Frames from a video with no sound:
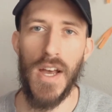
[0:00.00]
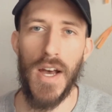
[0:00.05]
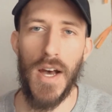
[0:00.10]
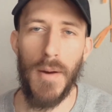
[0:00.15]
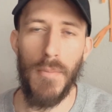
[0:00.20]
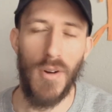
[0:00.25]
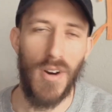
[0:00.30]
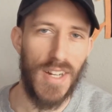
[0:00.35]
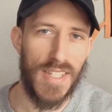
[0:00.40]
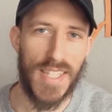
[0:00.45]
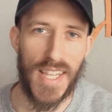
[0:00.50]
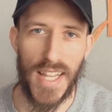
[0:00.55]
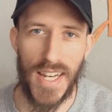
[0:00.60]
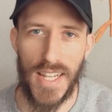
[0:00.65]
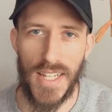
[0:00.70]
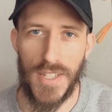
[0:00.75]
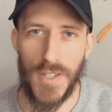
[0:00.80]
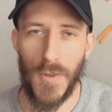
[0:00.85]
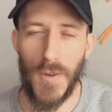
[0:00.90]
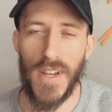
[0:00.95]
Well, let's get
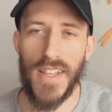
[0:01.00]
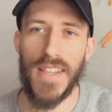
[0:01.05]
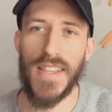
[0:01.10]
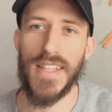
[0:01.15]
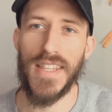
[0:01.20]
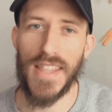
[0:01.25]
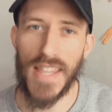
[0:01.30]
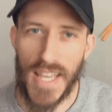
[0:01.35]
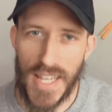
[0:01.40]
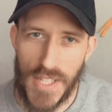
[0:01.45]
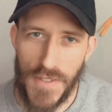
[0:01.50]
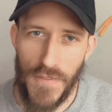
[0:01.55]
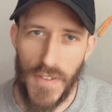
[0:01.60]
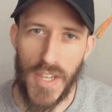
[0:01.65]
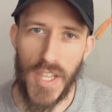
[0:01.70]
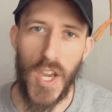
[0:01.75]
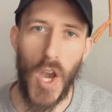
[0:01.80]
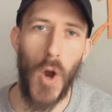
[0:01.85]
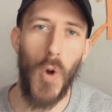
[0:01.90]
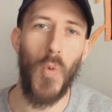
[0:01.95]
into it. This
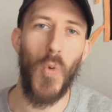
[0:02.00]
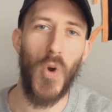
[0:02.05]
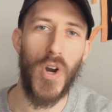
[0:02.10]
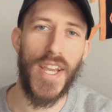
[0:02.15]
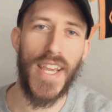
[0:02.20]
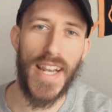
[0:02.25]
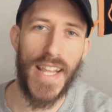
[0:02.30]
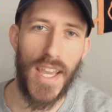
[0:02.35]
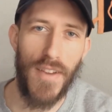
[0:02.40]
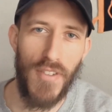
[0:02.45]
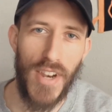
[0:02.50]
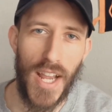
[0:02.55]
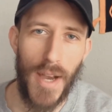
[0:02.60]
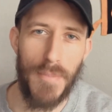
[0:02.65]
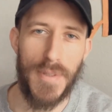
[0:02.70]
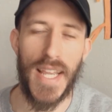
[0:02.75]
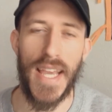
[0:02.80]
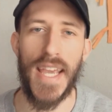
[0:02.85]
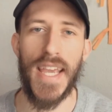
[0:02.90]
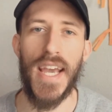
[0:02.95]
video, we're going to give an
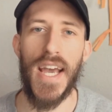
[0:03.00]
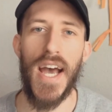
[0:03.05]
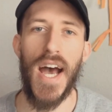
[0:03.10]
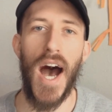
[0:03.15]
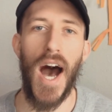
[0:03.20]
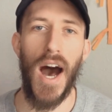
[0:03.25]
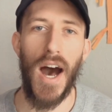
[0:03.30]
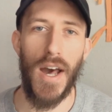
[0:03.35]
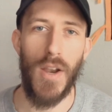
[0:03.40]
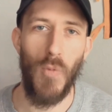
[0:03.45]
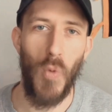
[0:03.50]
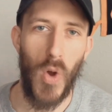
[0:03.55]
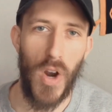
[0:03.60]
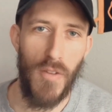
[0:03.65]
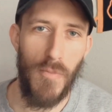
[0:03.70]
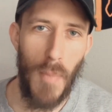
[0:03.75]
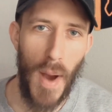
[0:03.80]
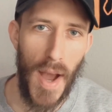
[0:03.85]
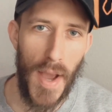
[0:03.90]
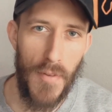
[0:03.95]
update on one of
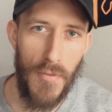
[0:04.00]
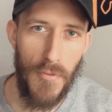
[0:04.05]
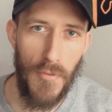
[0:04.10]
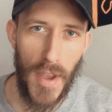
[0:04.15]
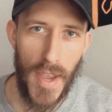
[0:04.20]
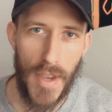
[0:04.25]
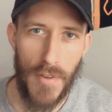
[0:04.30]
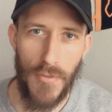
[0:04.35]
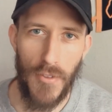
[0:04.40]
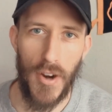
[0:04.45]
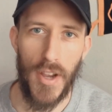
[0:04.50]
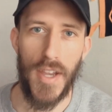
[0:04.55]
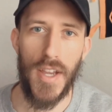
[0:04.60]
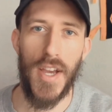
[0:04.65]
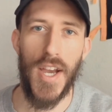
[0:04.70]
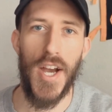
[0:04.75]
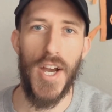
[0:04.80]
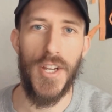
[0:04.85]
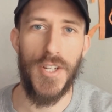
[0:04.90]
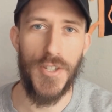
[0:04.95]
my favorite
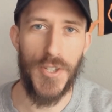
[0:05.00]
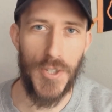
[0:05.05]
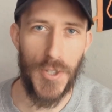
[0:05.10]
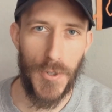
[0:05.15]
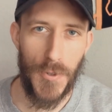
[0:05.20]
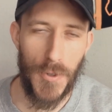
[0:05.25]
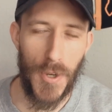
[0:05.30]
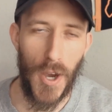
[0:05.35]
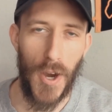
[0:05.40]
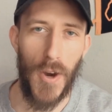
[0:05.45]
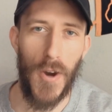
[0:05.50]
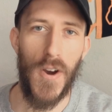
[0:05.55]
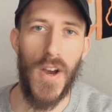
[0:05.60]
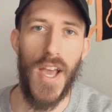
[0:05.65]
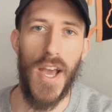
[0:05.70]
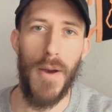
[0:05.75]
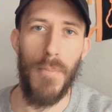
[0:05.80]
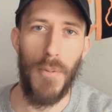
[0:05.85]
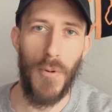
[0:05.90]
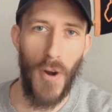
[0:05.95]
JUCO
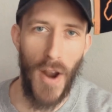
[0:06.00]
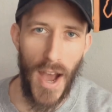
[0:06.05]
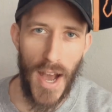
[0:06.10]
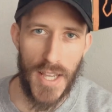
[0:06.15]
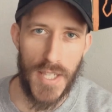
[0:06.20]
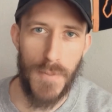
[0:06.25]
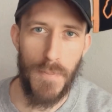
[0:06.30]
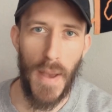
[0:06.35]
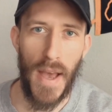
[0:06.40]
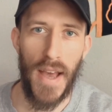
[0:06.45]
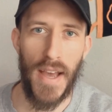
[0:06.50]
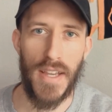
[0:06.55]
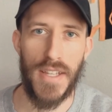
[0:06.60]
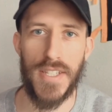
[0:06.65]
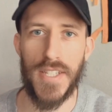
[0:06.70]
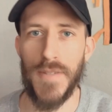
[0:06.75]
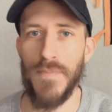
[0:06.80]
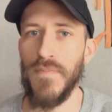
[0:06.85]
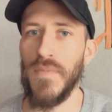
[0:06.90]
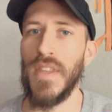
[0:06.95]

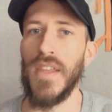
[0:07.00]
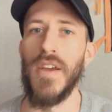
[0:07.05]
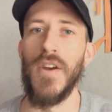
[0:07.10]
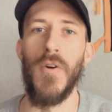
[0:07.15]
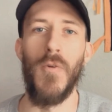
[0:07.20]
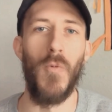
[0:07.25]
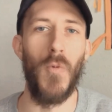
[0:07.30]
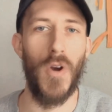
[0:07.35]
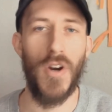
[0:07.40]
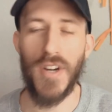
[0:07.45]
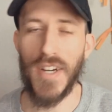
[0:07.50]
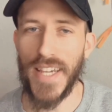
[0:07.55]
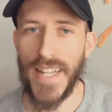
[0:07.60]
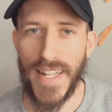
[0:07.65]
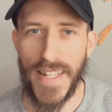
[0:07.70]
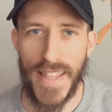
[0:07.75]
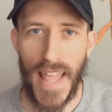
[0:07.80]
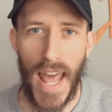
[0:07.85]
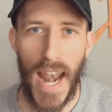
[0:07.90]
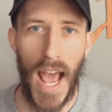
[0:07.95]
prospects. We're
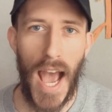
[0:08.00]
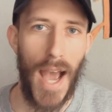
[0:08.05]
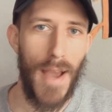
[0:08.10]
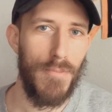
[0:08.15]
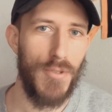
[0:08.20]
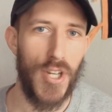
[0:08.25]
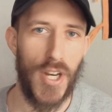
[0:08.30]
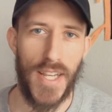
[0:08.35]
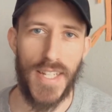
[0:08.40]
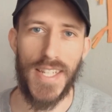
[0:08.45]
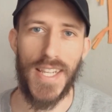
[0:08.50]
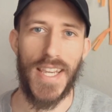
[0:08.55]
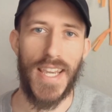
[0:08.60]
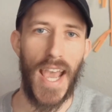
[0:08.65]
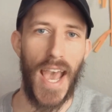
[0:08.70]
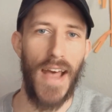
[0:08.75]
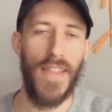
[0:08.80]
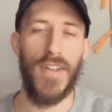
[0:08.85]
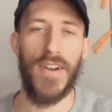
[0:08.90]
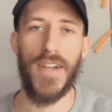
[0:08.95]
leading that hype train
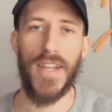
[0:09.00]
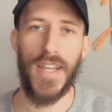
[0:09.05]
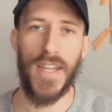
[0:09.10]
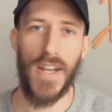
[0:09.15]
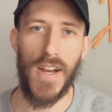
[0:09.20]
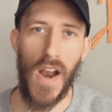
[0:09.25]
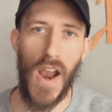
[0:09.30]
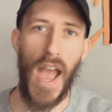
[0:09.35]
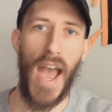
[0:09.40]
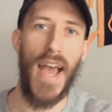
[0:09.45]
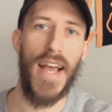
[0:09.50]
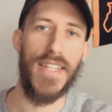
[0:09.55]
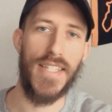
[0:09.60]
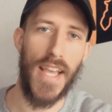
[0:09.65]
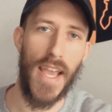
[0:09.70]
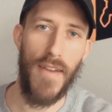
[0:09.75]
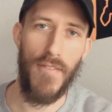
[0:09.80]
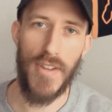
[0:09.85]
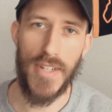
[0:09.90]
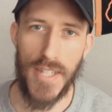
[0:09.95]
together here at
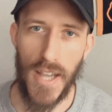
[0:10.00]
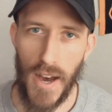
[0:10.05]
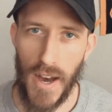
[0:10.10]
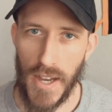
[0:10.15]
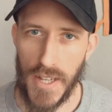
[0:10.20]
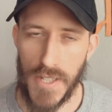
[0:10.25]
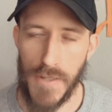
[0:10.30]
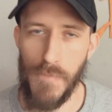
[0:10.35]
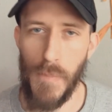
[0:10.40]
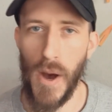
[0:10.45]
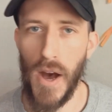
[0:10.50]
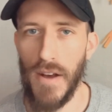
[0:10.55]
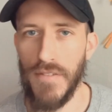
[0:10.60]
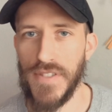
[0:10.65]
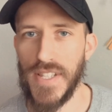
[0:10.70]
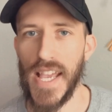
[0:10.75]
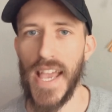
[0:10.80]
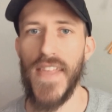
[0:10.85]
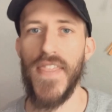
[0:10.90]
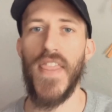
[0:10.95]
David Talks Buffs,
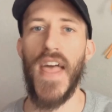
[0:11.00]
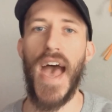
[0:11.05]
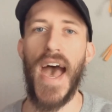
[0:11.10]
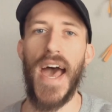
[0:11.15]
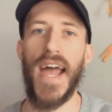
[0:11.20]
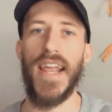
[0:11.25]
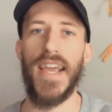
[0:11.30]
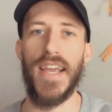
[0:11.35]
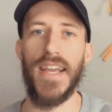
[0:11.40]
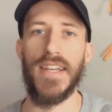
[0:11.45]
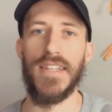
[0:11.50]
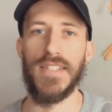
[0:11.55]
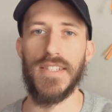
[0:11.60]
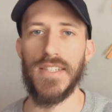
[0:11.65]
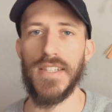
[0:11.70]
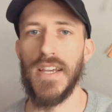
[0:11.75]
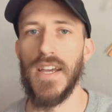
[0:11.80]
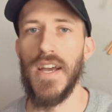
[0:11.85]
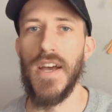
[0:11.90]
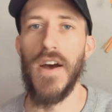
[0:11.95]
and that is
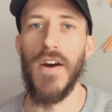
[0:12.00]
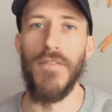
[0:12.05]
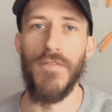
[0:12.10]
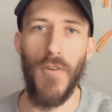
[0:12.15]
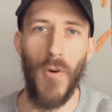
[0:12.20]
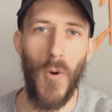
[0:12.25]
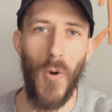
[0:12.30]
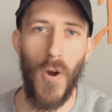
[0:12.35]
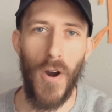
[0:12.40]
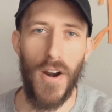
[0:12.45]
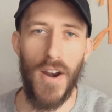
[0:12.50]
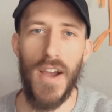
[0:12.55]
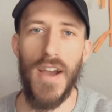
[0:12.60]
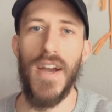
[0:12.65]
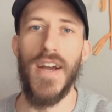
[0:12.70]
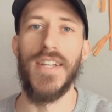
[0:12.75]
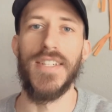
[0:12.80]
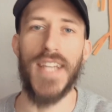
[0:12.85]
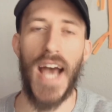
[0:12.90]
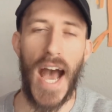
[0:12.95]
for
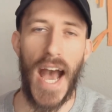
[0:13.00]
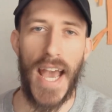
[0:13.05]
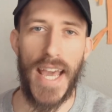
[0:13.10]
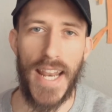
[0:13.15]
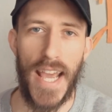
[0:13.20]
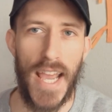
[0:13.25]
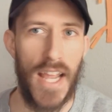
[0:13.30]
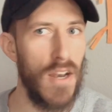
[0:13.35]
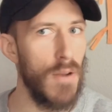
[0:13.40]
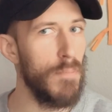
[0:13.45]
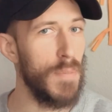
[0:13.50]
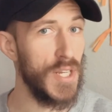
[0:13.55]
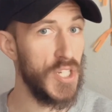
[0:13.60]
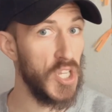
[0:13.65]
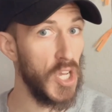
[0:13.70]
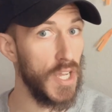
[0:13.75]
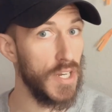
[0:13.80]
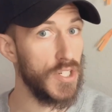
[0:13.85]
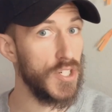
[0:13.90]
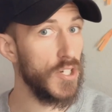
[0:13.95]
tight end,
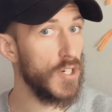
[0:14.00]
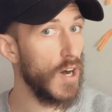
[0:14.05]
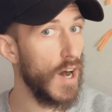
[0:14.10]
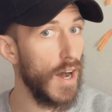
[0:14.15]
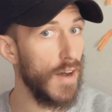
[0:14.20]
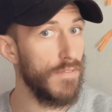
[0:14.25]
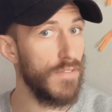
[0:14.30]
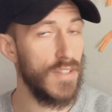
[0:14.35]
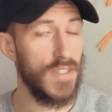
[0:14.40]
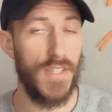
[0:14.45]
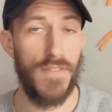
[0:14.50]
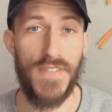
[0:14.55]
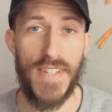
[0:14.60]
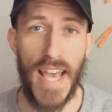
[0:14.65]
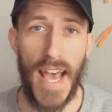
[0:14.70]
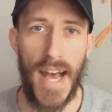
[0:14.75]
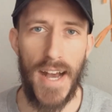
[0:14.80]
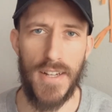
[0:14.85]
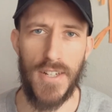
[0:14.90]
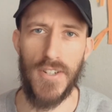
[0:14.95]
potential offensive
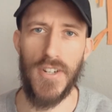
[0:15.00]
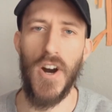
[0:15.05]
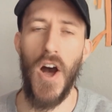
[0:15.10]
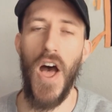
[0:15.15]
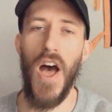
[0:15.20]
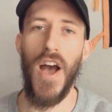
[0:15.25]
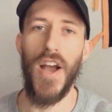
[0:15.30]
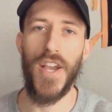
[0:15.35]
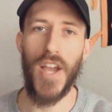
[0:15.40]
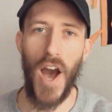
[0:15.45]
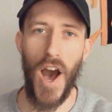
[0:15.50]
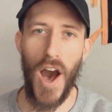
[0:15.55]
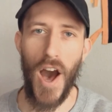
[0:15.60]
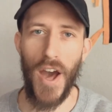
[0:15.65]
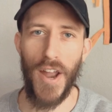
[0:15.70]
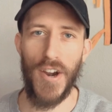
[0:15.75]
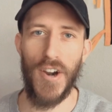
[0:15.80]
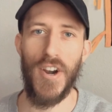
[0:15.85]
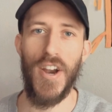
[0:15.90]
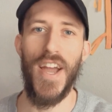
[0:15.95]
tackle,
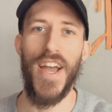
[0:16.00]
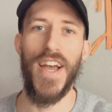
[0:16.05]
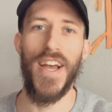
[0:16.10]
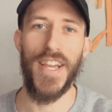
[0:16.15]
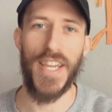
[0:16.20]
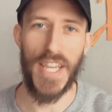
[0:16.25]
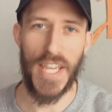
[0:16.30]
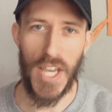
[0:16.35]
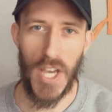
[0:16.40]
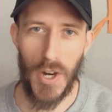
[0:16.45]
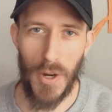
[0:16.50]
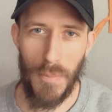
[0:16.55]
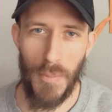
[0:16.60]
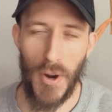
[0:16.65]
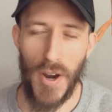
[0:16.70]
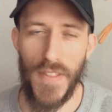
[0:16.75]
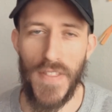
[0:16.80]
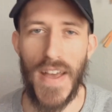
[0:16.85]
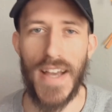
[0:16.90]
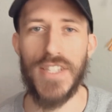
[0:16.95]
Connor
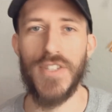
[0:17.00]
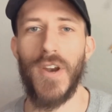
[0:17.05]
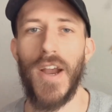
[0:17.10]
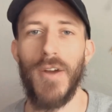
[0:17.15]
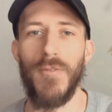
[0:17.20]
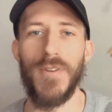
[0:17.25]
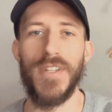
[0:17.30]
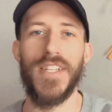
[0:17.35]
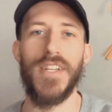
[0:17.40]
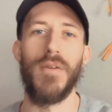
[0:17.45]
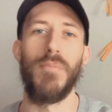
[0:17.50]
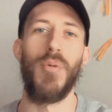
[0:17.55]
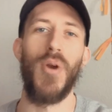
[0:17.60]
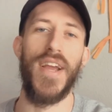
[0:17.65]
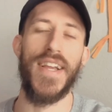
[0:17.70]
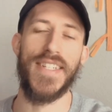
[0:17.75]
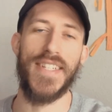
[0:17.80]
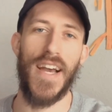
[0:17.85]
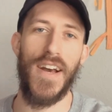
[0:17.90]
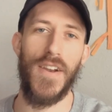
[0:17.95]
Gilbreath. That's right, we did a
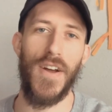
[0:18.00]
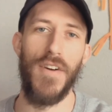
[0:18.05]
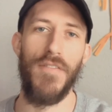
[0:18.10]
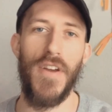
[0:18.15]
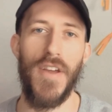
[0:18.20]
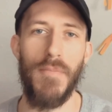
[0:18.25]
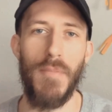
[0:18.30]
breakdown of him